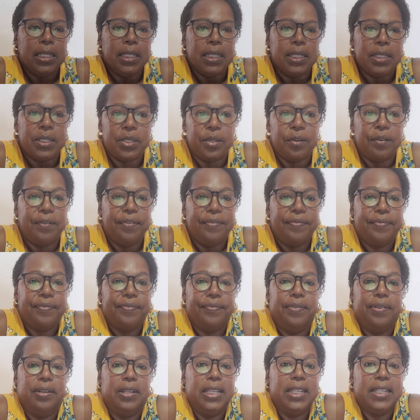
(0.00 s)
so
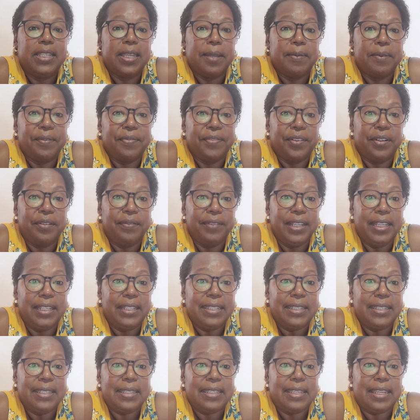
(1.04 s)
he stopped in front of
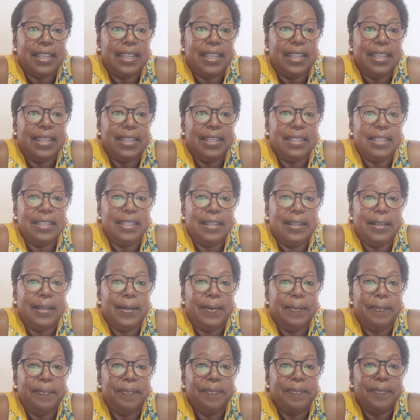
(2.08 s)
us and
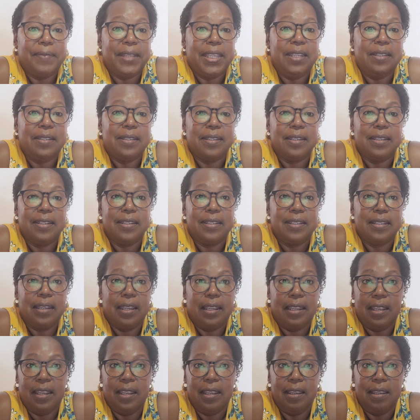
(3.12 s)
he said,
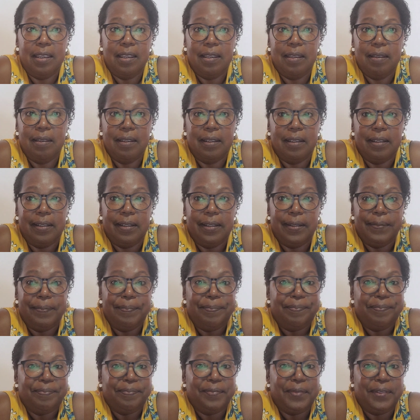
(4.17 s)
hey,
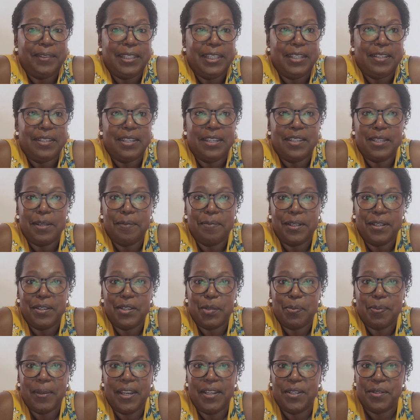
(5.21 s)
he said something in
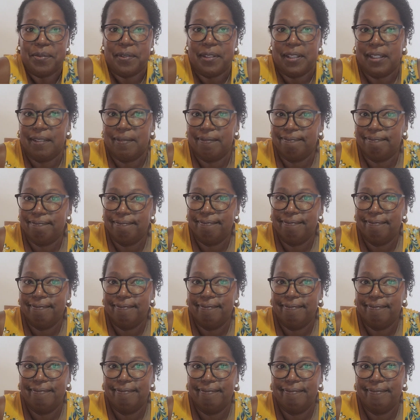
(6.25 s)
Spanish. We're like,
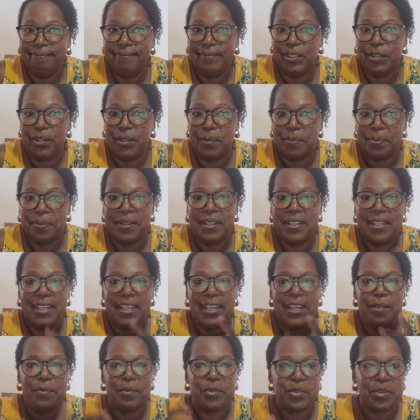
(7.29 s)
no
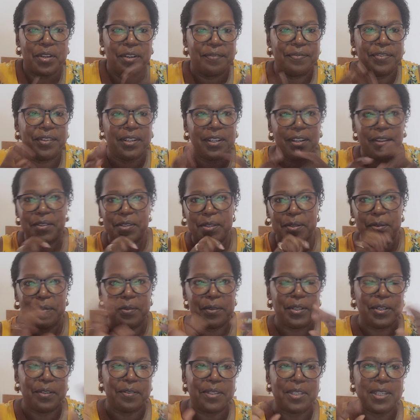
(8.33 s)
comprende. We're trying to figure out. So,
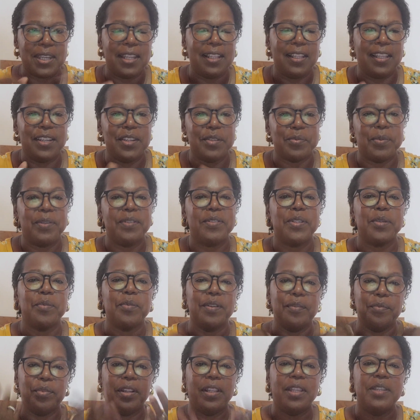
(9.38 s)
sign language, whatever. So
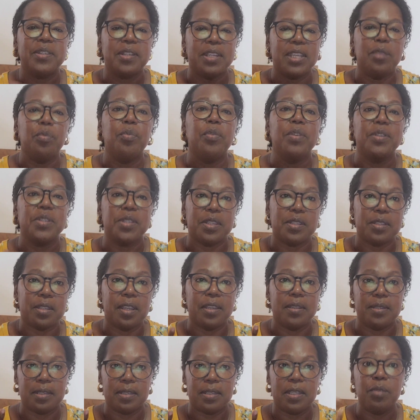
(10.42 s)
we realized, okay, he wants
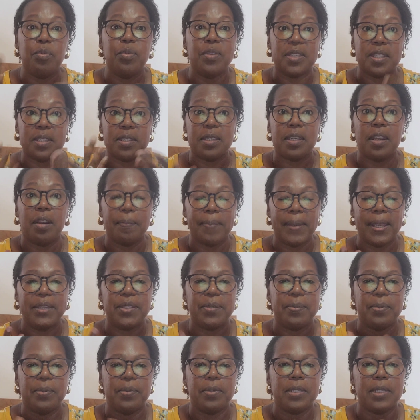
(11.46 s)
to see our
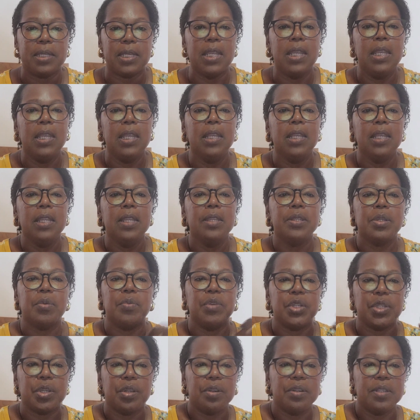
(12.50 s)
passports. So
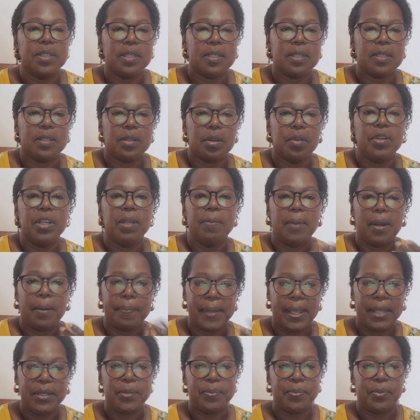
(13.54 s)
we showed him our
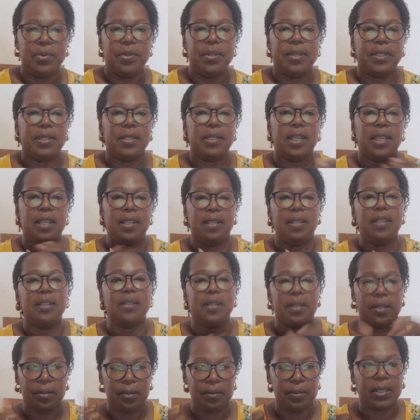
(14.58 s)
passports. And
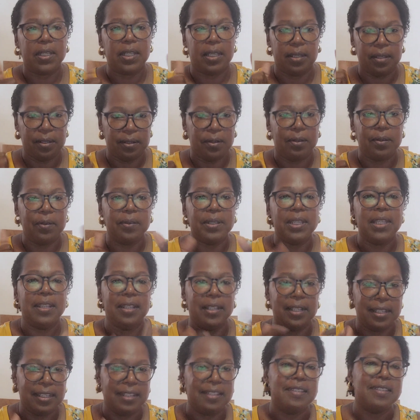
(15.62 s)
he's like, okay,
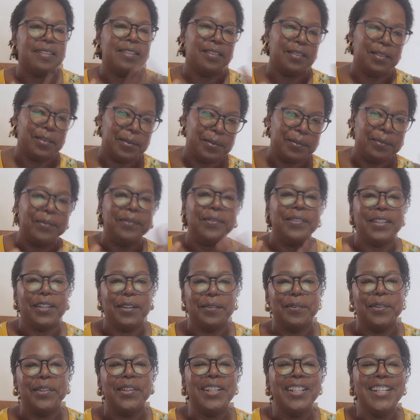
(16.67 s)
English,
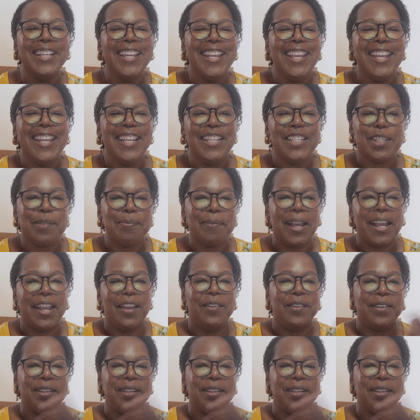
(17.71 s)
whatever. Smiled